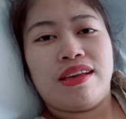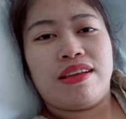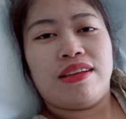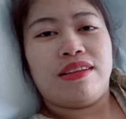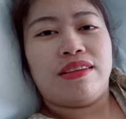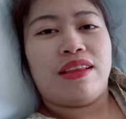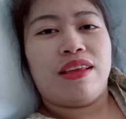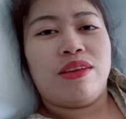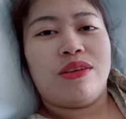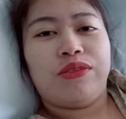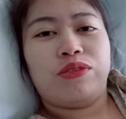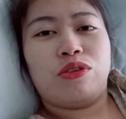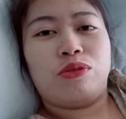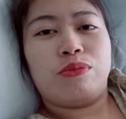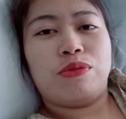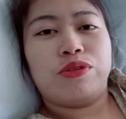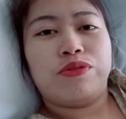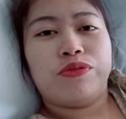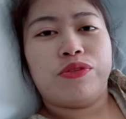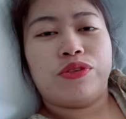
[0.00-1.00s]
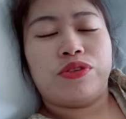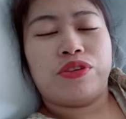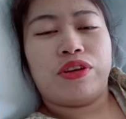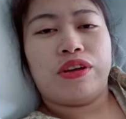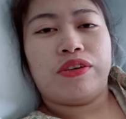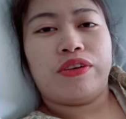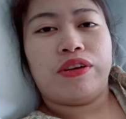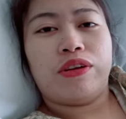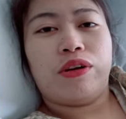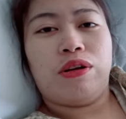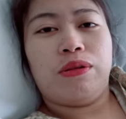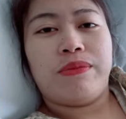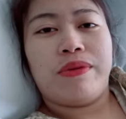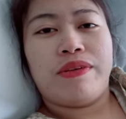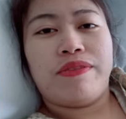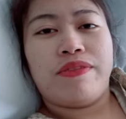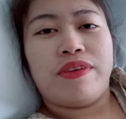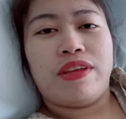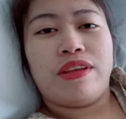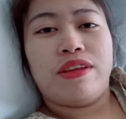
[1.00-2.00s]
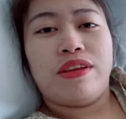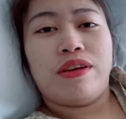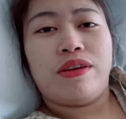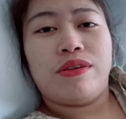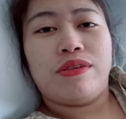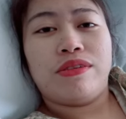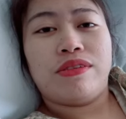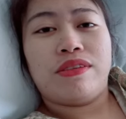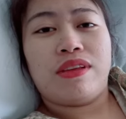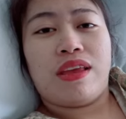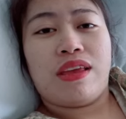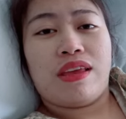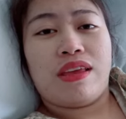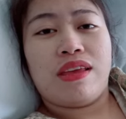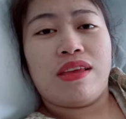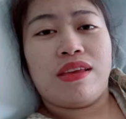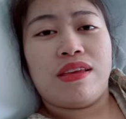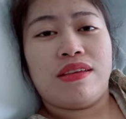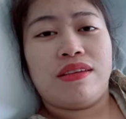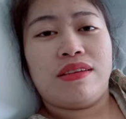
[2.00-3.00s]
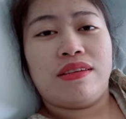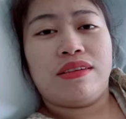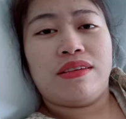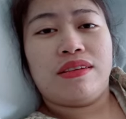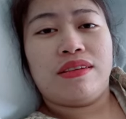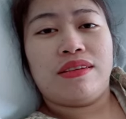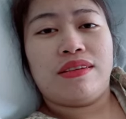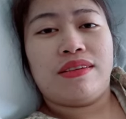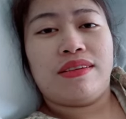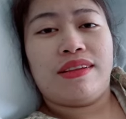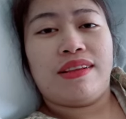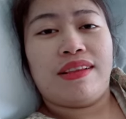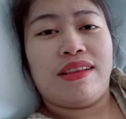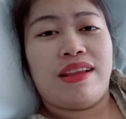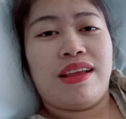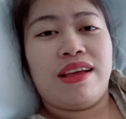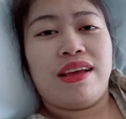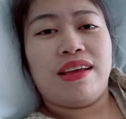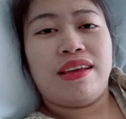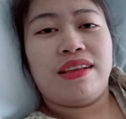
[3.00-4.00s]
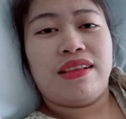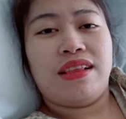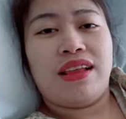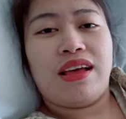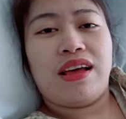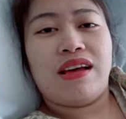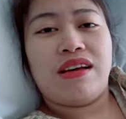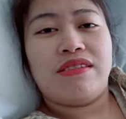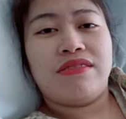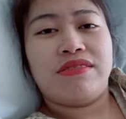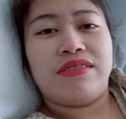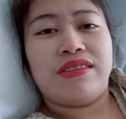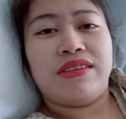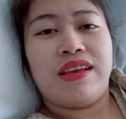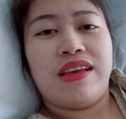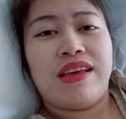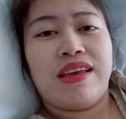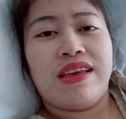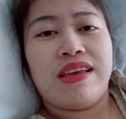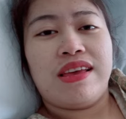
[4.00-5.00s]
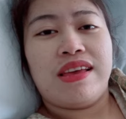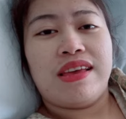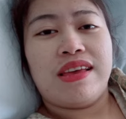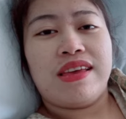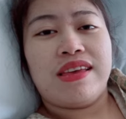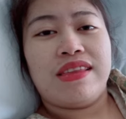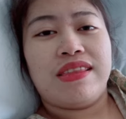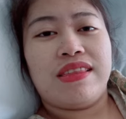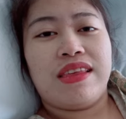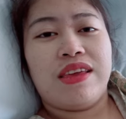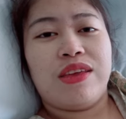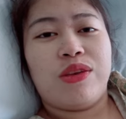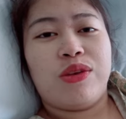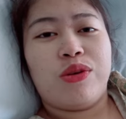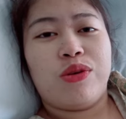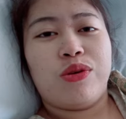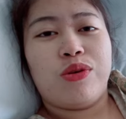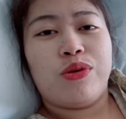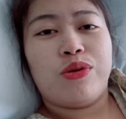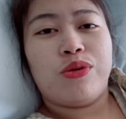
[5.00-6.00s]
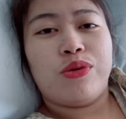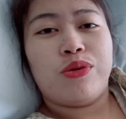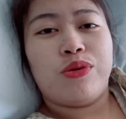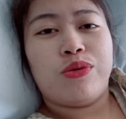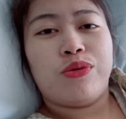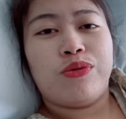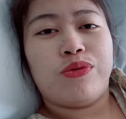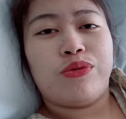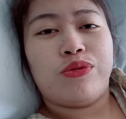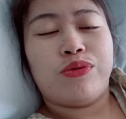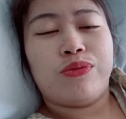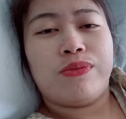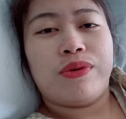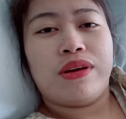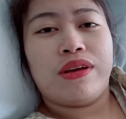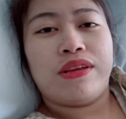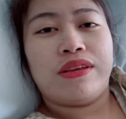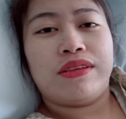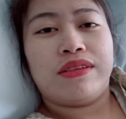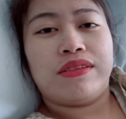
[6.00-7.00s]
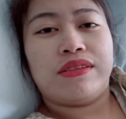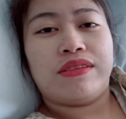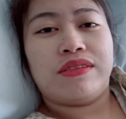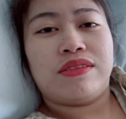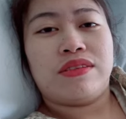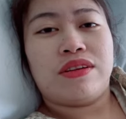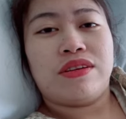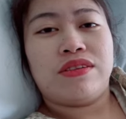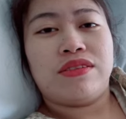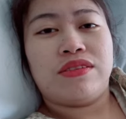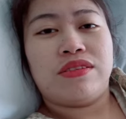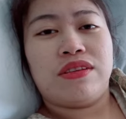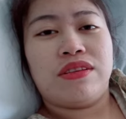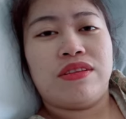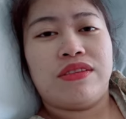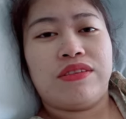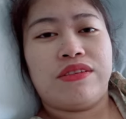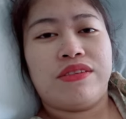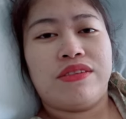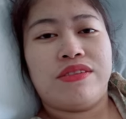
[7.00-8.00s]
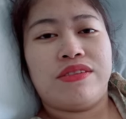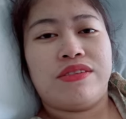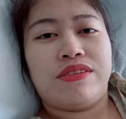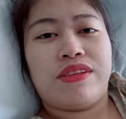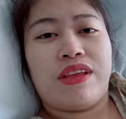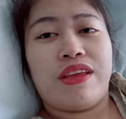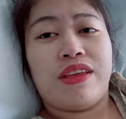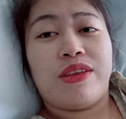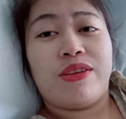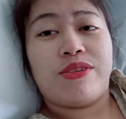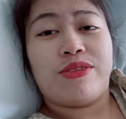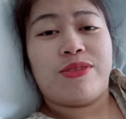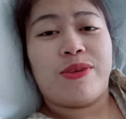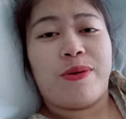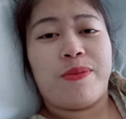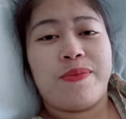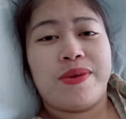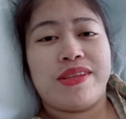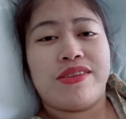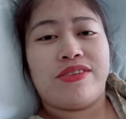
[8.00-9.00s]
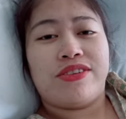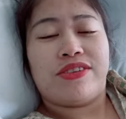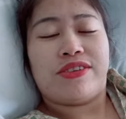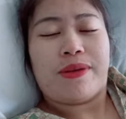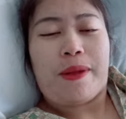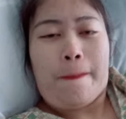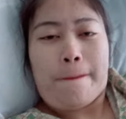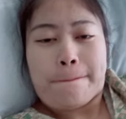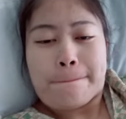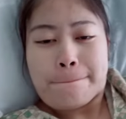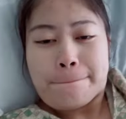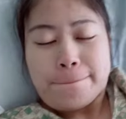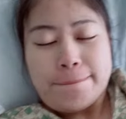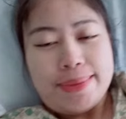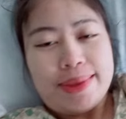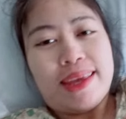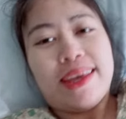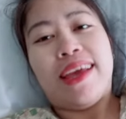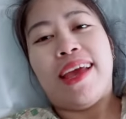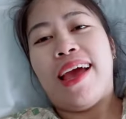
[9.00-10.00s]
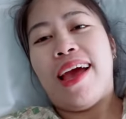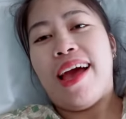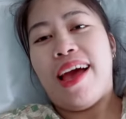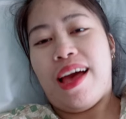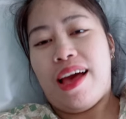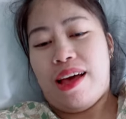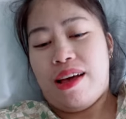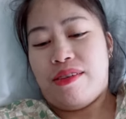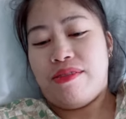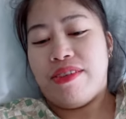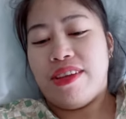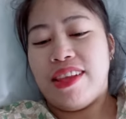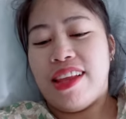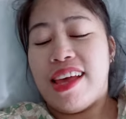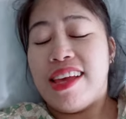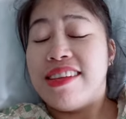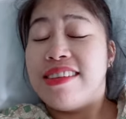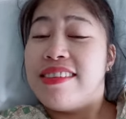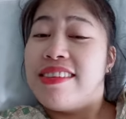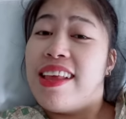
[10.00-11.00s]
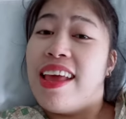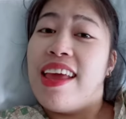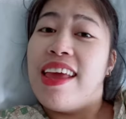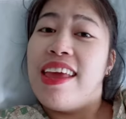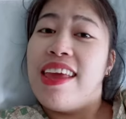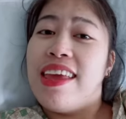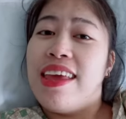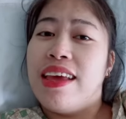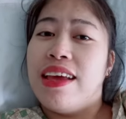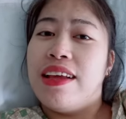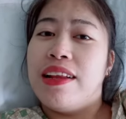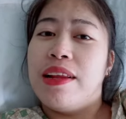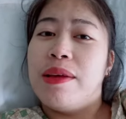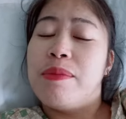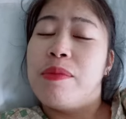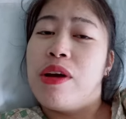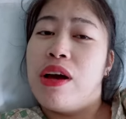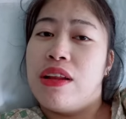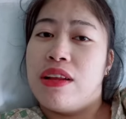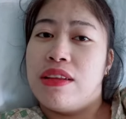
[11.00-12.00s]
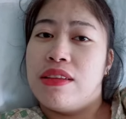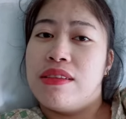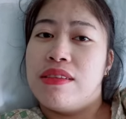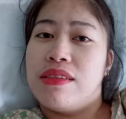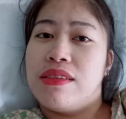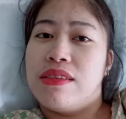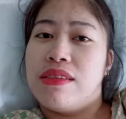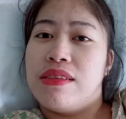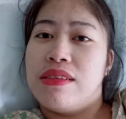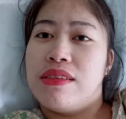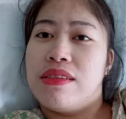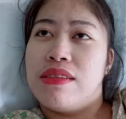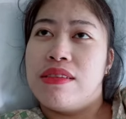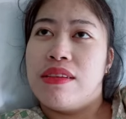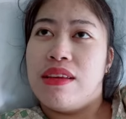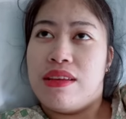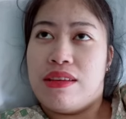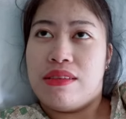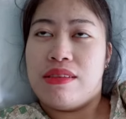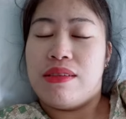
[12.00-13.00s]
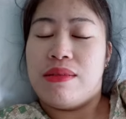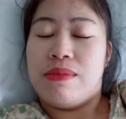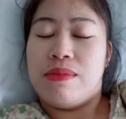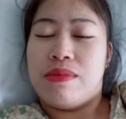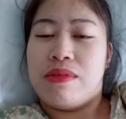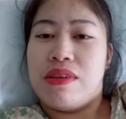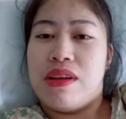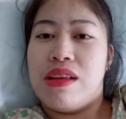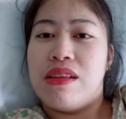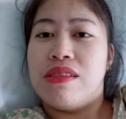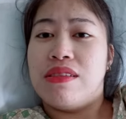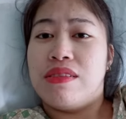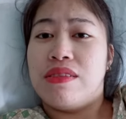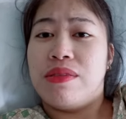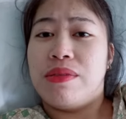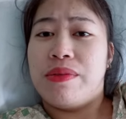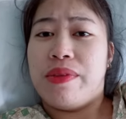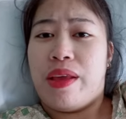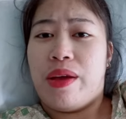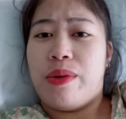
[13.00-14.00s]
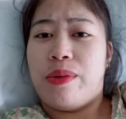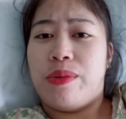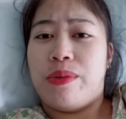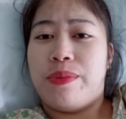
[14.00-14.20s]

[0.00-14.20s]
Thank you so much for sharing all my videos and like, loves, and thank you to my star senders. Thank you so much. Have a nice day, and I'm gonna take some rest now.